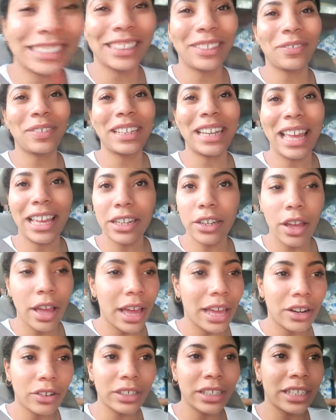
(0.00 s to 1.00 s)
She'll be like, no,
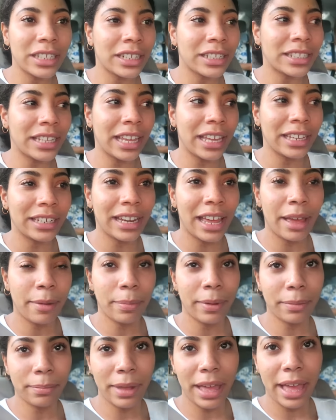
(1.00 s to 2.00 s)
I don't need to take a
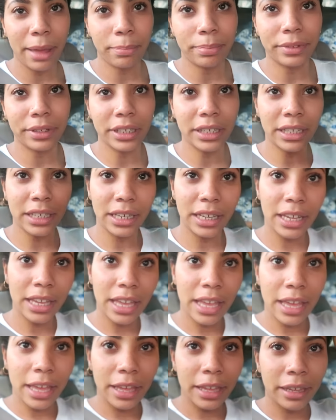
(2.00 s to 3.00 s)
nap. I'm happy.
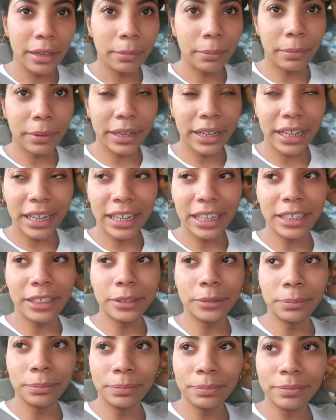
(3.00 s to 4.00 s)
But
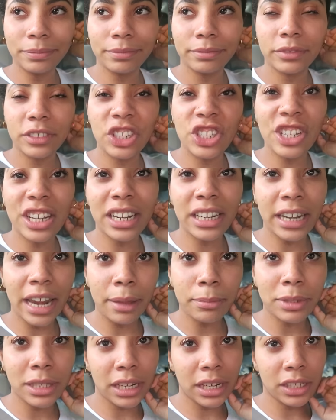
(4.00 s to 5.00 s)
um, she didn't
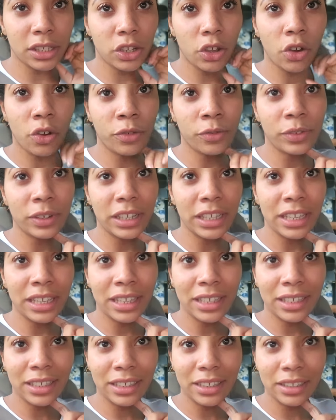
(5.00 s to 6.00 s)
nap today. So hopefully
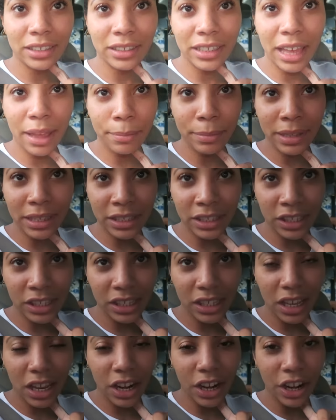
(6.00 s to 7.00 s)
that means
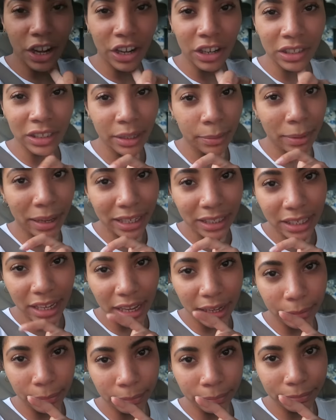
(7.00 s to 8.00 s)
early
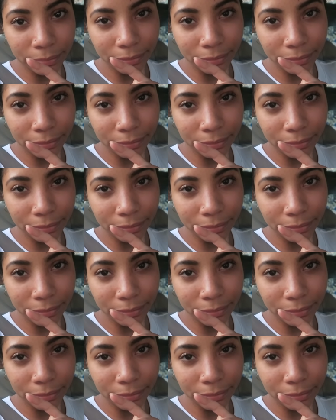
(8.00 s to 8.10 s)
bedtime.